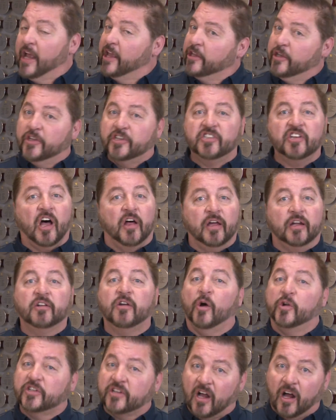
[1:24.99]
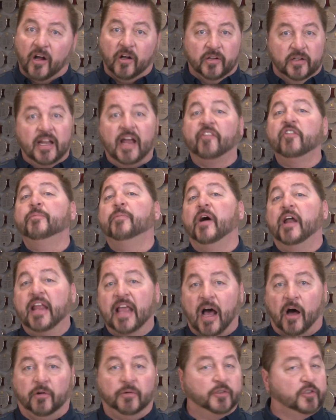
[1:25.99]
You saw that coach calling everybody
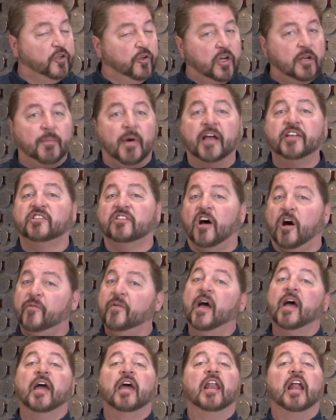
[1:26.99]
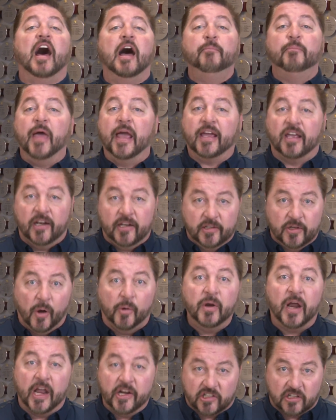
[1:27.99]
out, including myself, and I'm making a
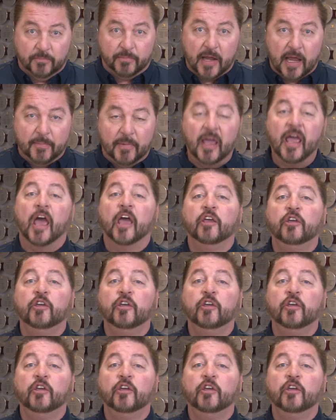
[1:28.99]
donation, baby.